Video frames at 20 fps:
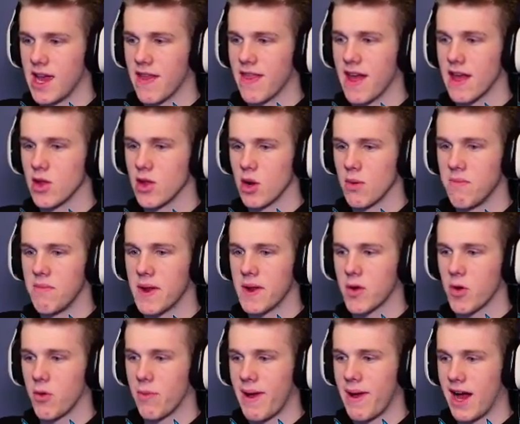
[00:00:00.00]
And that little
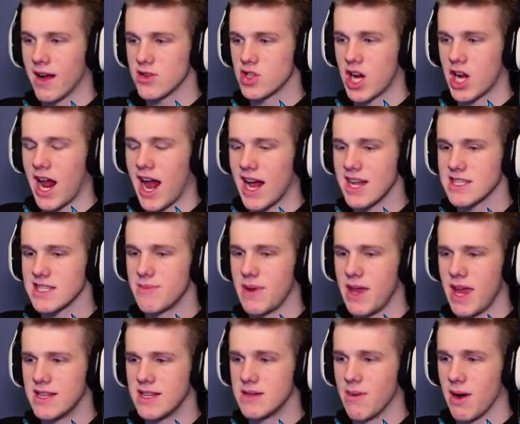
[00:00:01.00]
medical pouch. It has to
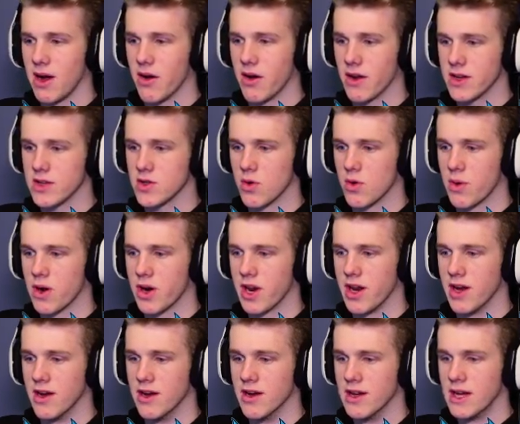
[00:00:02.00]
be antibiotics or we're
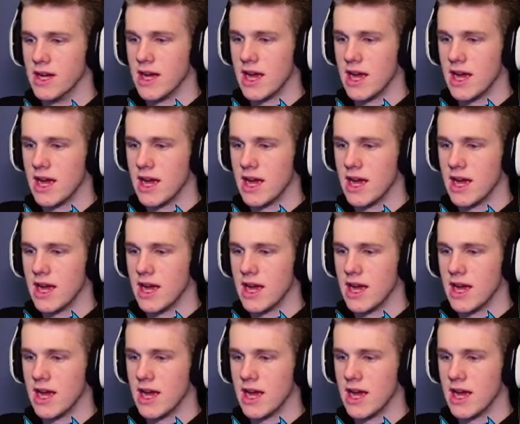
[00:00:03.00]
going to